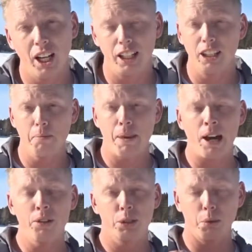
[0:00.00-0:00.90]
in the
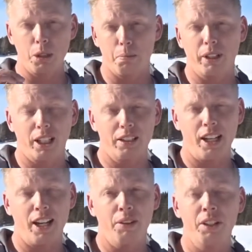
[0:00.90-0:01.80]
mountains when you bring it
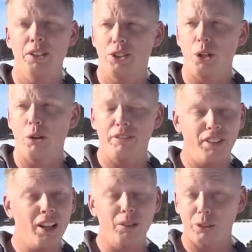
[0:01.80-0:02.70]
down. So it
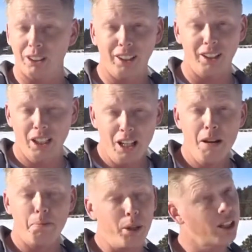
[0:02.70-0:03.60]
felt really
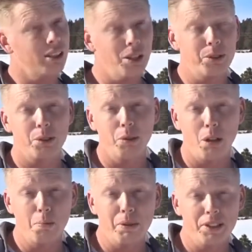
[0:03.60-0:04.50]
pretty close to an
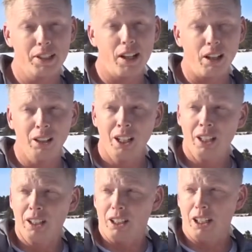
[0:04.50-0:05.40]
open cell
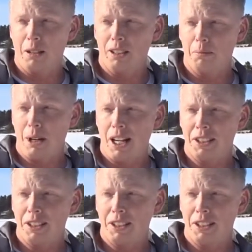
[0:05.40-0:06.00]
in my